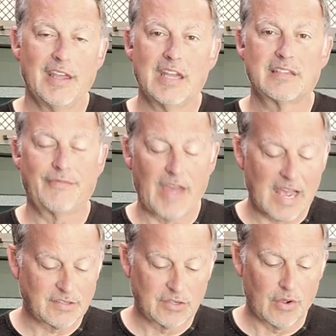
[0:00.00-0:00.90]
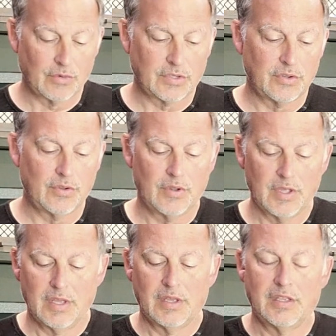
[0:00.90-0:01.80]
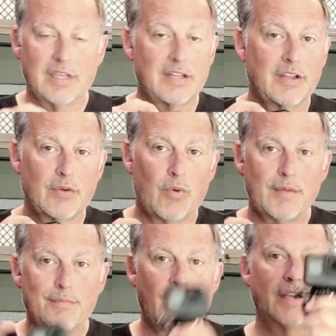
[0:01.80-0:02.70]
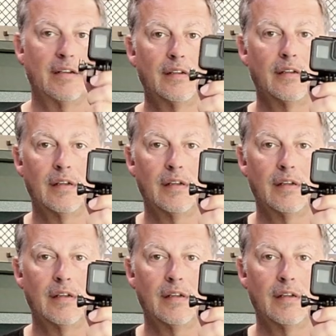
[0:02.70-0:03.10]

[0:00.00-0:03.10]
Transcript: It's fast go-to. You click one button